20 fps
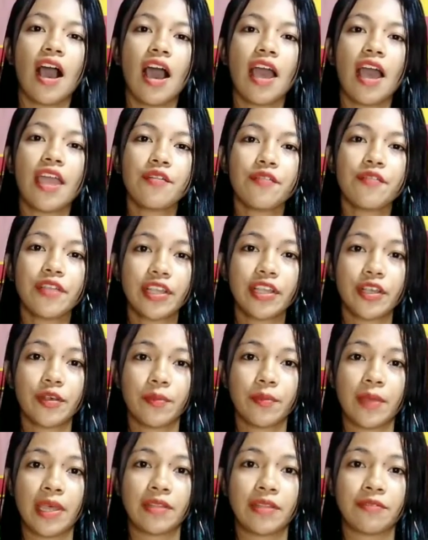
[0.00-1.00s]
I
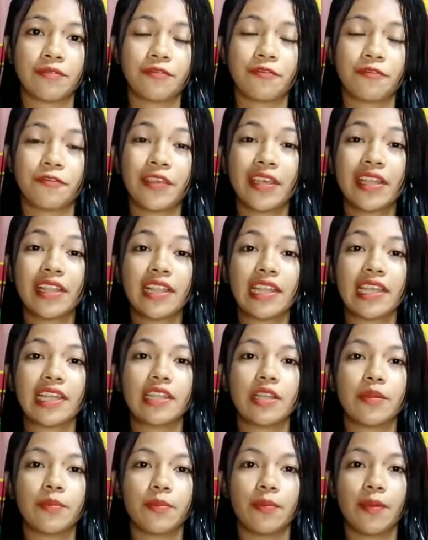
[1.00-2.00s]
recommend fill
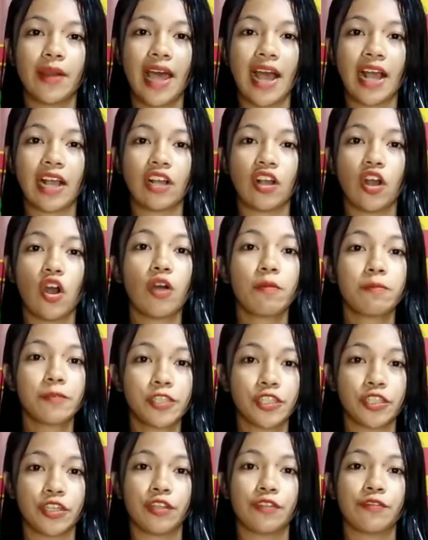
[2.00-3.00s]
in the blank
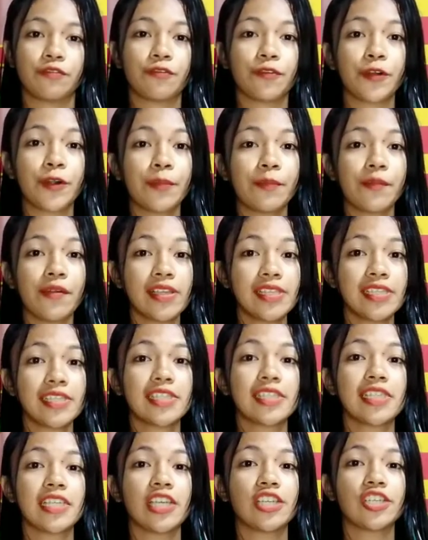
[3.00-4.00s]
option for
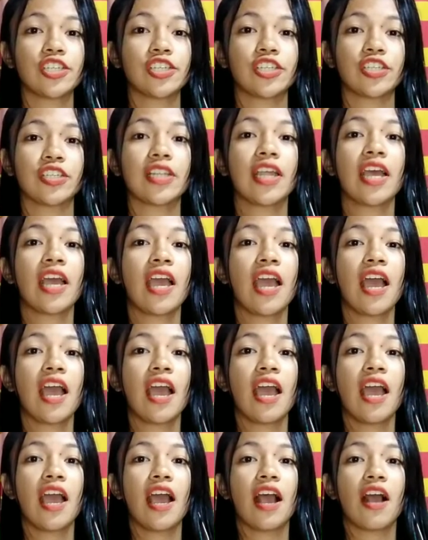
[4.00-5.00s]
presentation
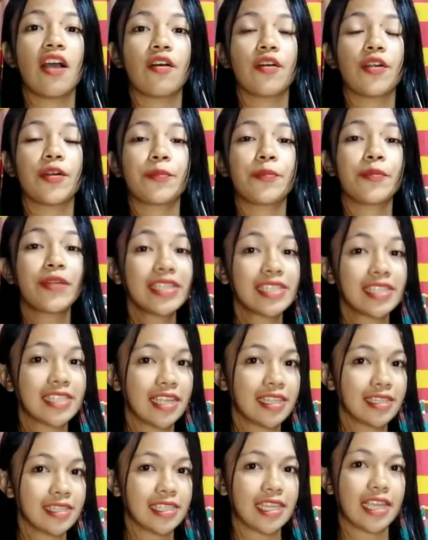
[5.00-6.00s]
or
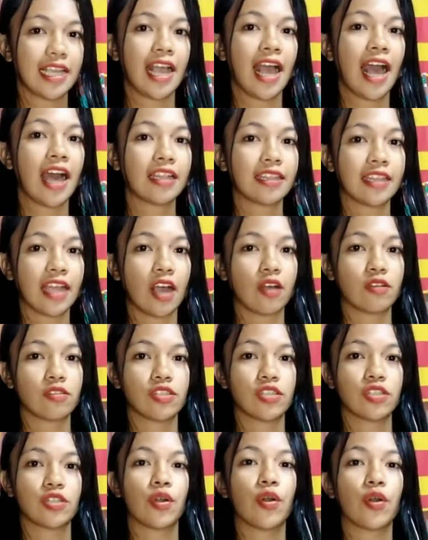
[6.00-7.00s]
presenting
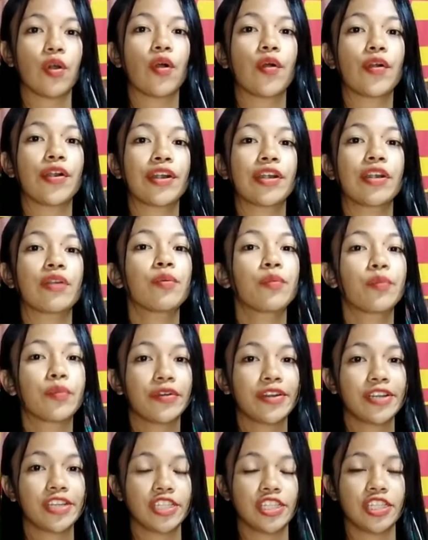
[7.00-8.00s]
handouts or
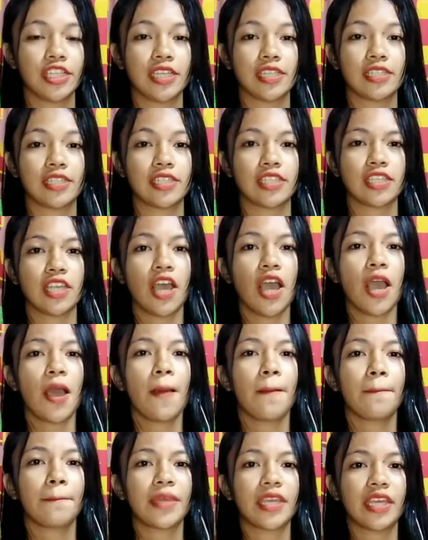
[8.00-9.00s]
worksheets,
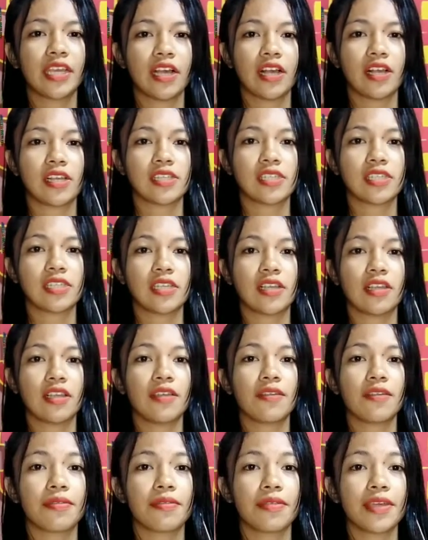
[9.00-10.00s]
because
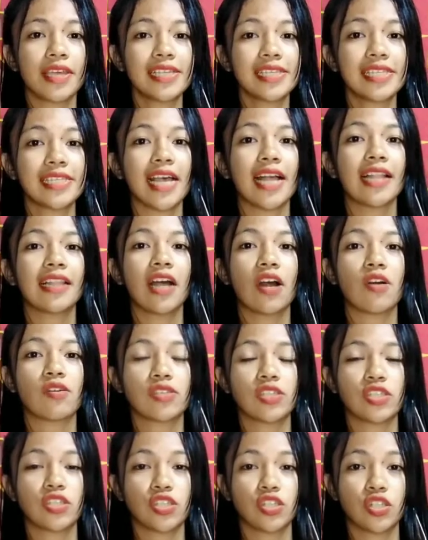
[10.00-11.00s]
this
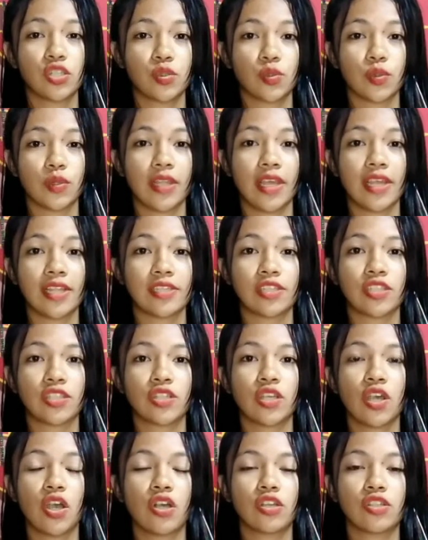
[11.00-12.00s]
allows the students
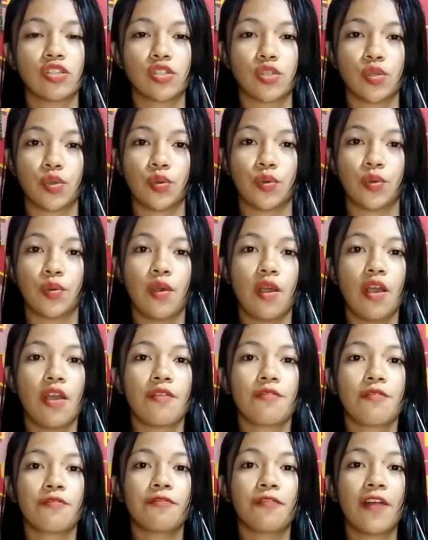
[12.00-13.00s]
to
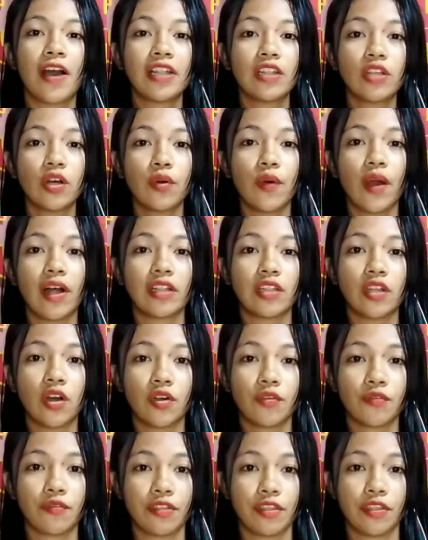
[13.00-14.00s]
follow
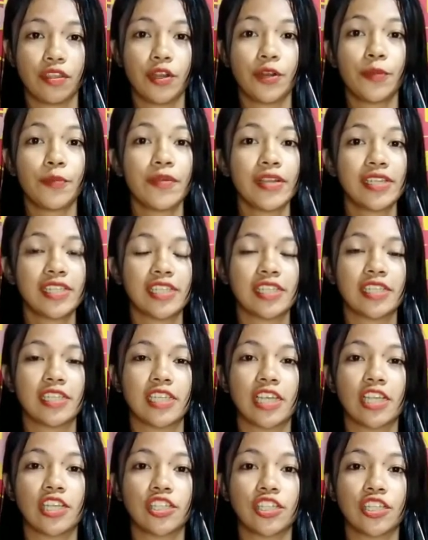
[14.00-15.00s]
along with your
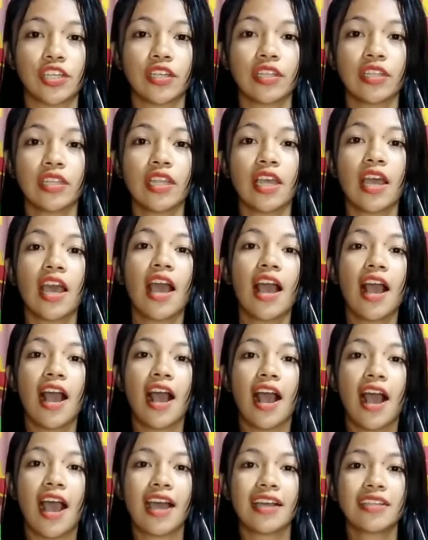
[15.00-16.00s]
presentation,
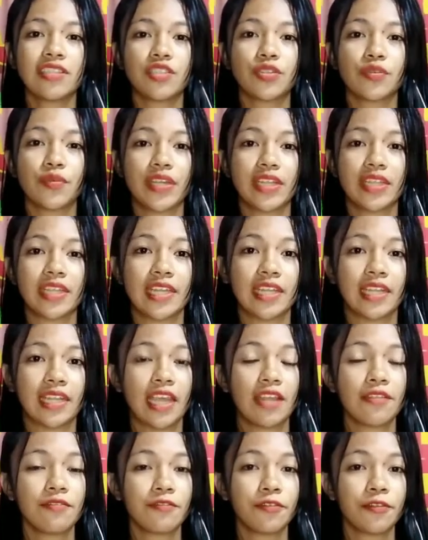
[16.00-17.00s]
handwritten
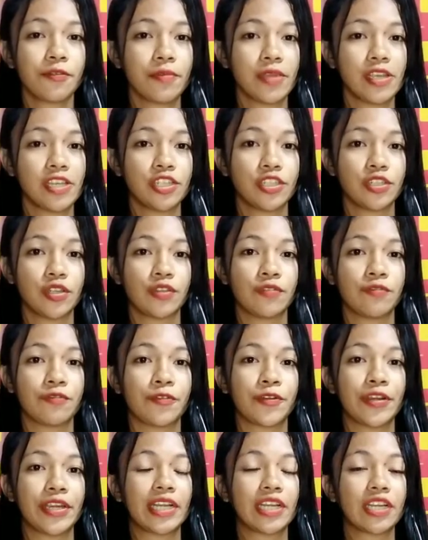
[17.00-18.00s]
information
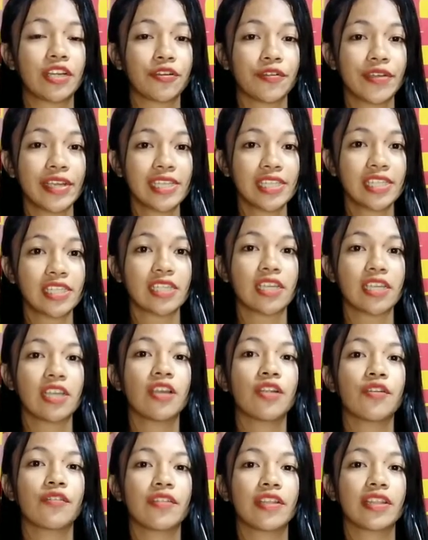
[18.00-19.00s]
for increased
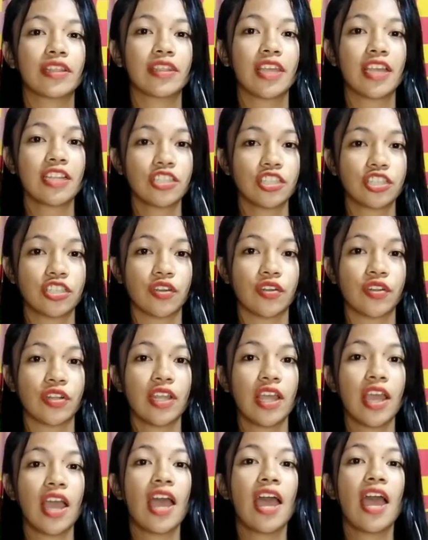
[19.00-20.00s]
retention,